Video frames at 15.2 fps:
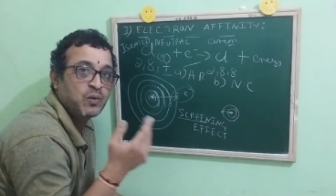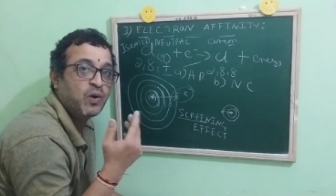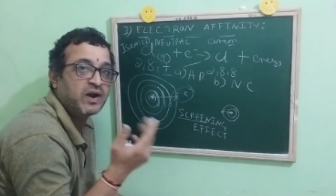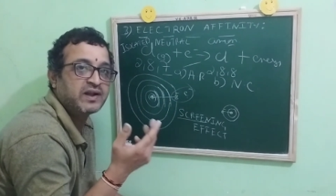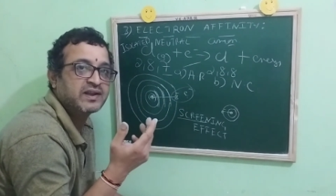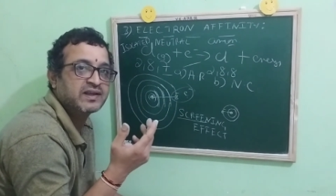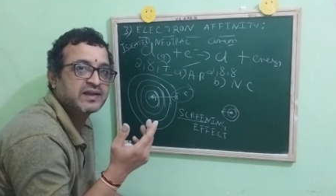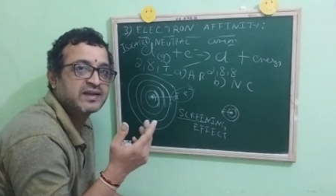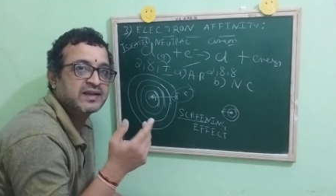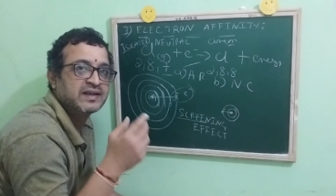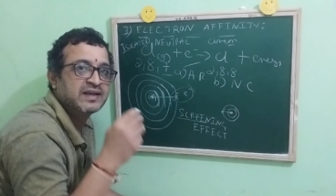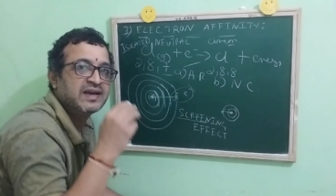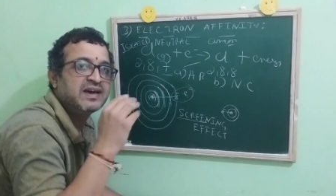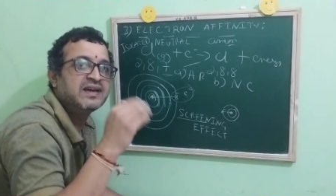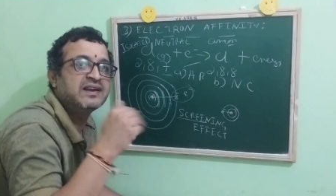what?
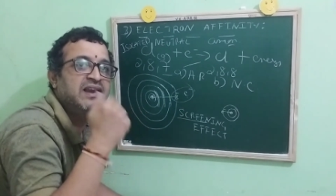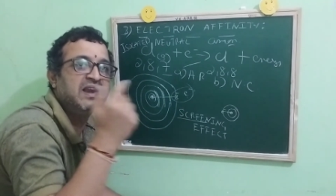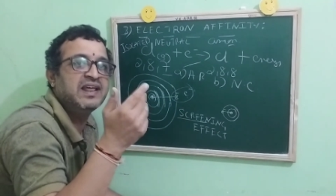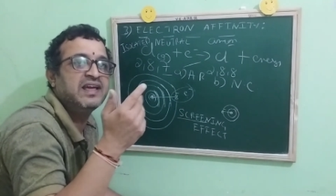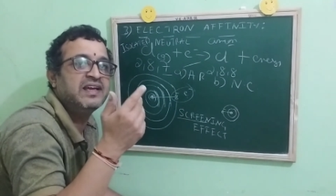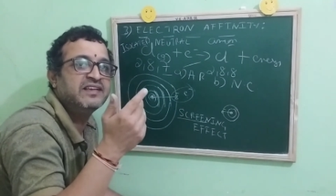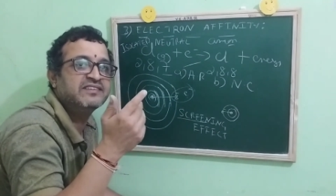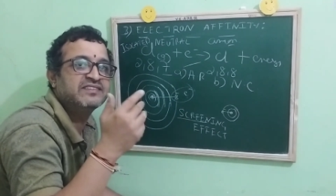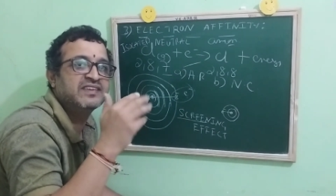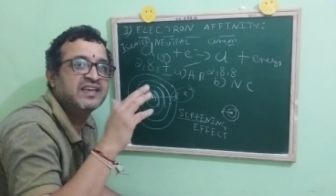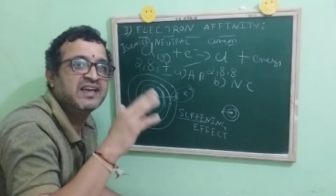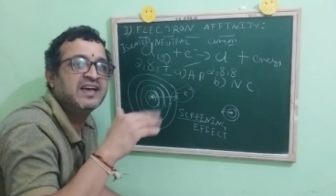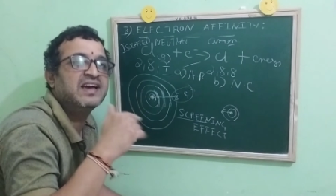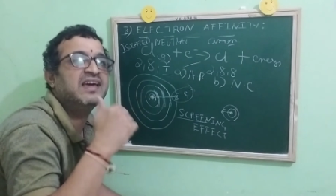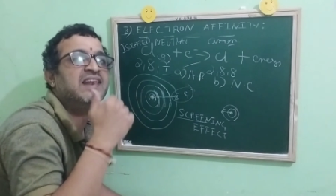Release